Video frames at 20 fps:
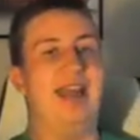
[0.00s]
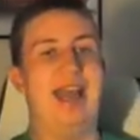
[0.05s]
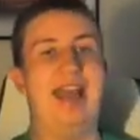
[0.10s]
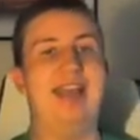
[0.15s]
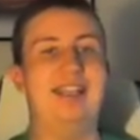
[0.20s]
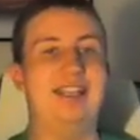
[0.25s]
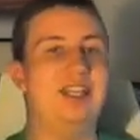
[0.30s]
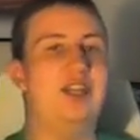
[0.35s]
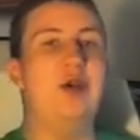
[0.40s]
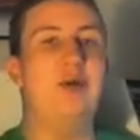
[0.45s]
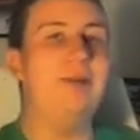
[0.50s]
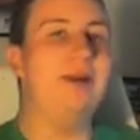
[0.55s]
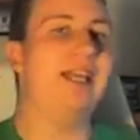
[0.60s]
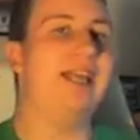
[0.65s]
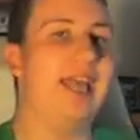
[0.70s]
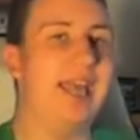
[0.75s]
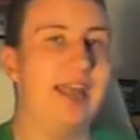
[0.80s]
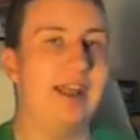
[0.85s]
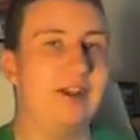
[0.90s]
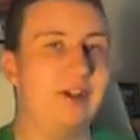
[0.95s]
And nobody
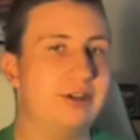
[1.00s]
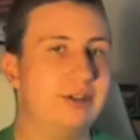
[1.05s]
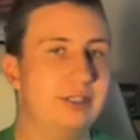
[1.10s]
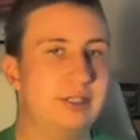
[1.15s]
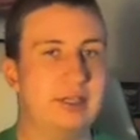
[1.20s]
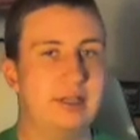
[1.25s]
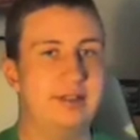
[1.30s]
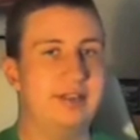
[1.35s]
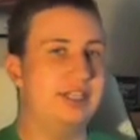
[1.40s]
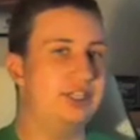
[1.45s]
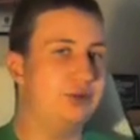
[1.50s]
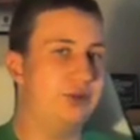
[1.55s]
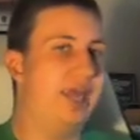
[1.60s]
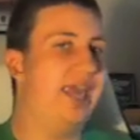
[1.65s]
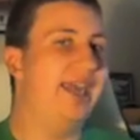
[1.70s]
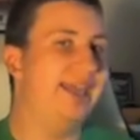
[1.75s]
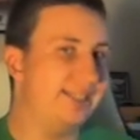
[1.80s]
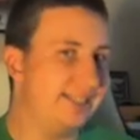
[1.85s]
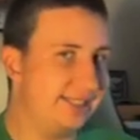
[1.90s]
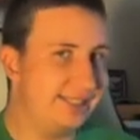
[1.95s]
cares that you
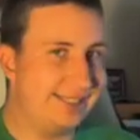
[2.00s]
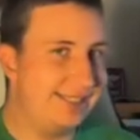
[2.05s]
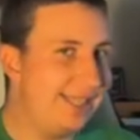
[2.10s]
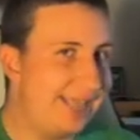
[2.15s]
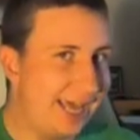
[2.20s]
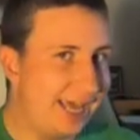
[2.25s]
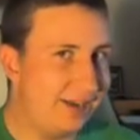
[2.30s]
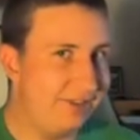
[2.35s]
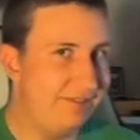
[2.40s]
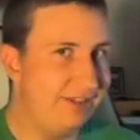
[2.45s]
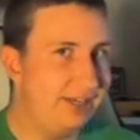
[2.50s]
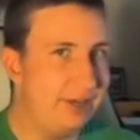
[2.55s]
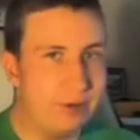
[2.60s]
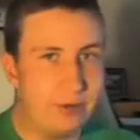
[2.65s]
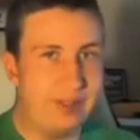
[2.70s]
can't see out of it,